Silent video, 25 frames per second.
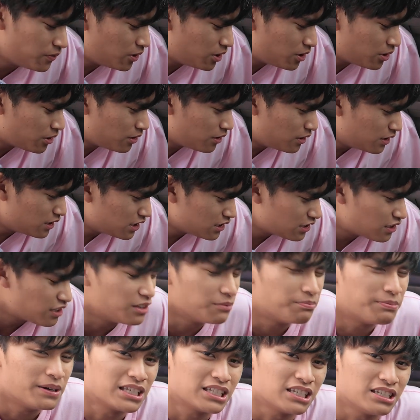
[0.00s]
on to the
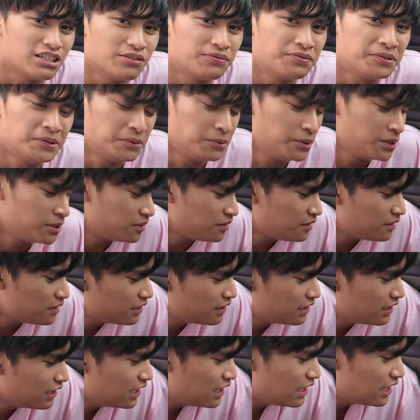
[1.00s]
passenger footwell.
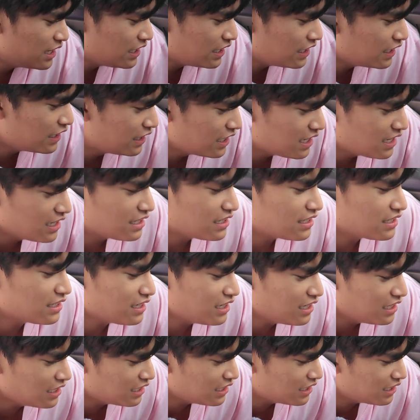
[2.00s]
And this
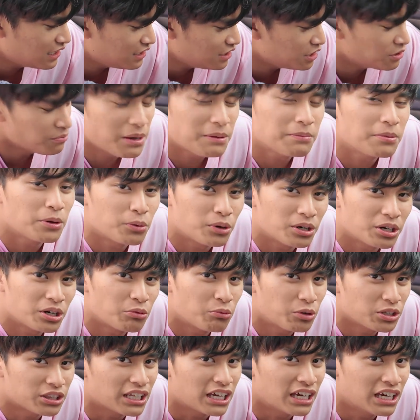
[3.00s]
is, you may be wondering,
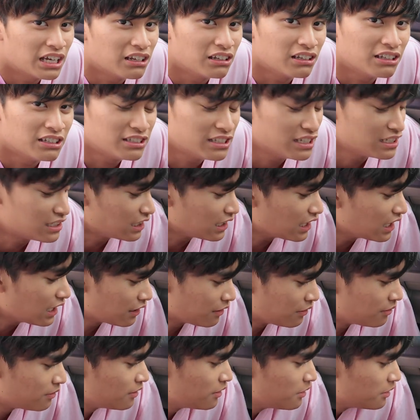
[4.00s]
what the hell is this again?
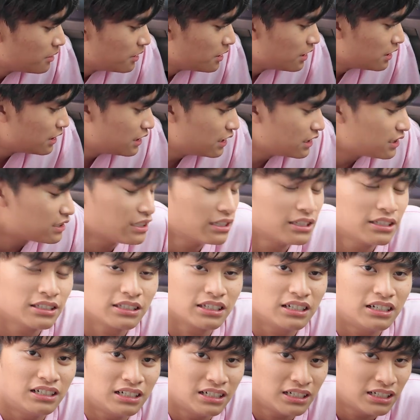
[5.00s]
This is
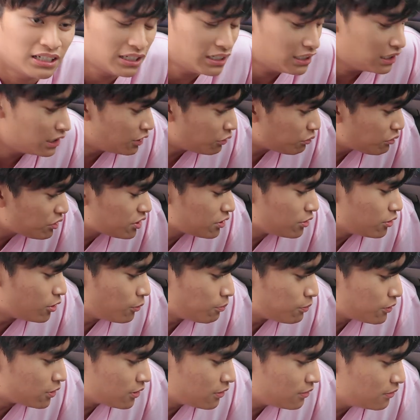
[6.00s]
an original
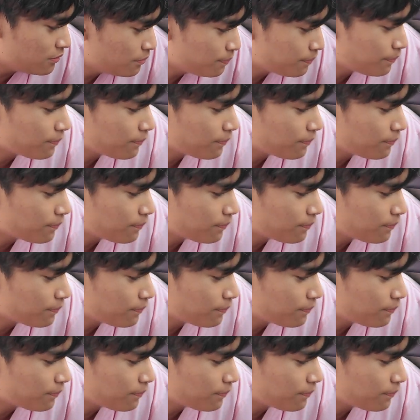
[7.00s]
option